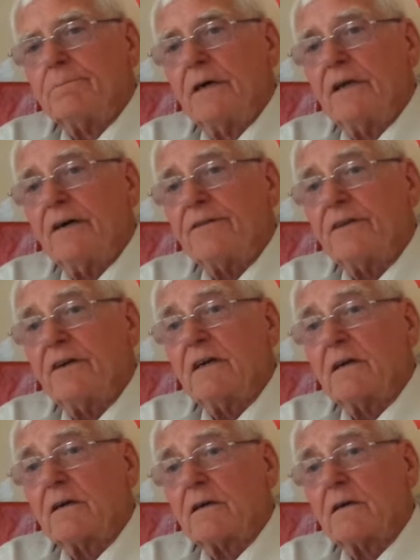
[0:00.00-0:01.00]
But I
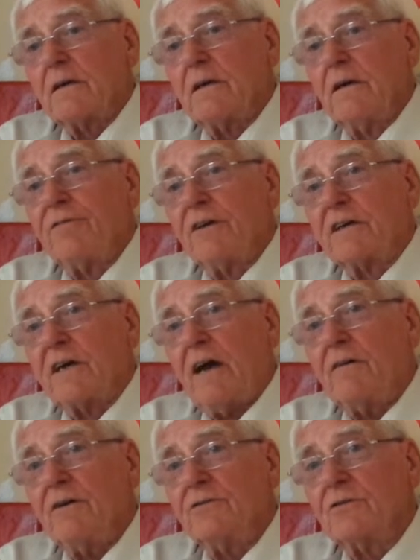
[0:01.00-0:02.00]
think if it
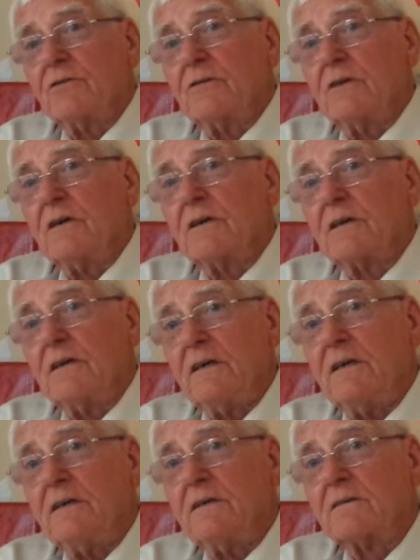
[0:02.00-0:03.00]
carries on like it
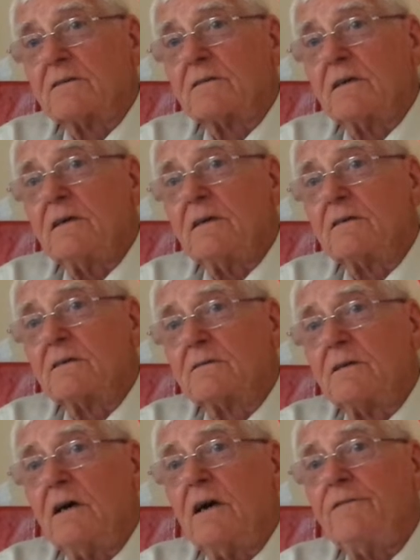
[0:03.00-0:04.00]
is, then
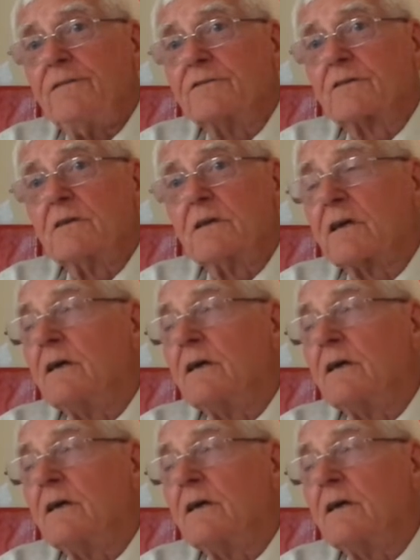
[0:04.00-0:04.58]
life is going to